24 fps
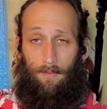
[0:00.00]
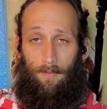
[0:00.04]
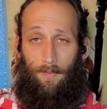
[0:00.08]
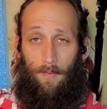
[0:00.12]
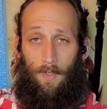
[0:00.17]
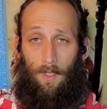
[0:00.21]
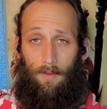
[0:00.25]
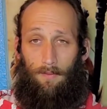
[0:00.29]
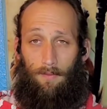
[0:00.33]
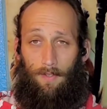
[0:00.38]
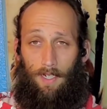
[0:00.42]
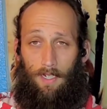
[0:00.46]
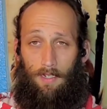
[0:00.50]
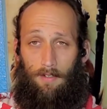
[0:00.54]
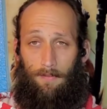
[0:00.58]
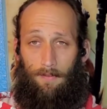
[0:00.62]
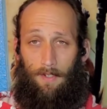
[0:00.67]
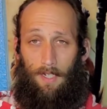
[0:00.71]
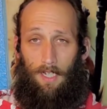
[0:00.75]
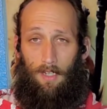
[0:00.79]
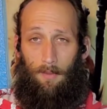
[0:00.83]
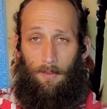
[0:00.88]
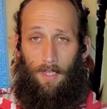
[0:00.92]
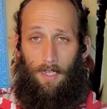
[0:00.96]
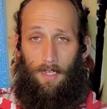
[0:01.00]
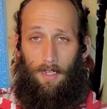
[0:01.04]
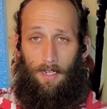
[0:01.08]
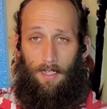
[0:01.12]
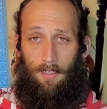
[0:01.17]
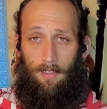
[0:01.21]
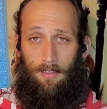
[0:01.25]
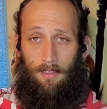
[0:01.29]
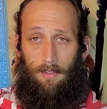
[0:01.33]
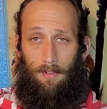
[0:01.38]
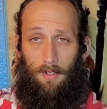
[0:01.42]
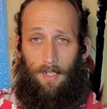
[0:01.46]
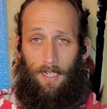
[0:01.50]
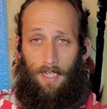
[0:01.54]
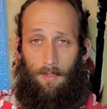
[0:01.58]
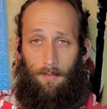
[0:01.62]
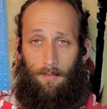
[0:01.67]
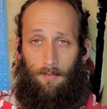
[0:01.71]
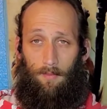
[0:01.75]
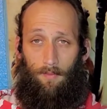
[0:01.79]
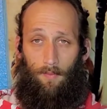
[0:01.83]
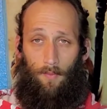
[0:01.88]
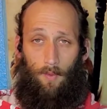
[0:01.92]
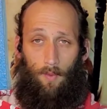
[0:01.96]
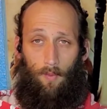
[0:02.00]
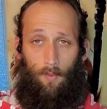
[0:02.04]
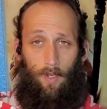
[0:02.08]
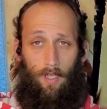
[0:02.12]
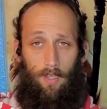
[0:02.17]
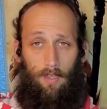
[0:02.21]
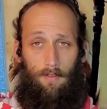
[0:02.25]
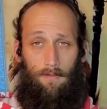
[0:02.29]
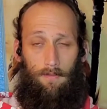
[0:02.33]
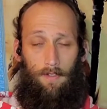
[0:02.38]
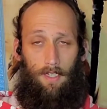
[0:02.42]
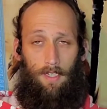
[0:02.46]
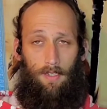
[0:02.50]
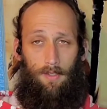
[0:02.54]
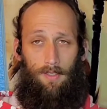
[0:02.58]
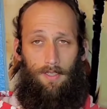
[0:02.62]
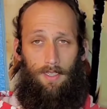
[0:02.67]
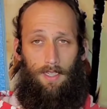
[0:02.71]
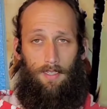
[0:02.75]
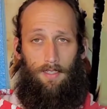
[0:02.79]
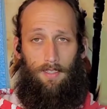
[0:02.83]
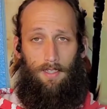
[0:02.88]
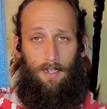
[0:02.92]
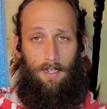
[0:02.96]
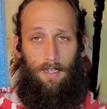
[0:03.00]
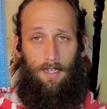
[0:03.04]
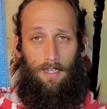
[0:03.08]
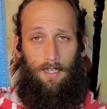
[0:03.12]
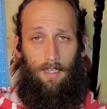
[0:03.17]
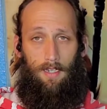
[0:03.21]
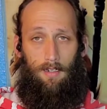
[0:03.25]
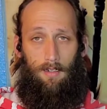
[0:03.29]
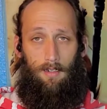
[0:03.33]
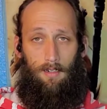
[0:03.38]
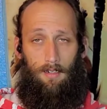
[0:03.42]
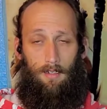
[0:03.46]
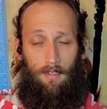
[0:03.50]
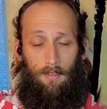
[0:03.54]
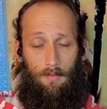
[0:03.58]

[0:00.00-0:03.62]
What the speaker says: Don't forget to follow me on Instagram, withtheflow69.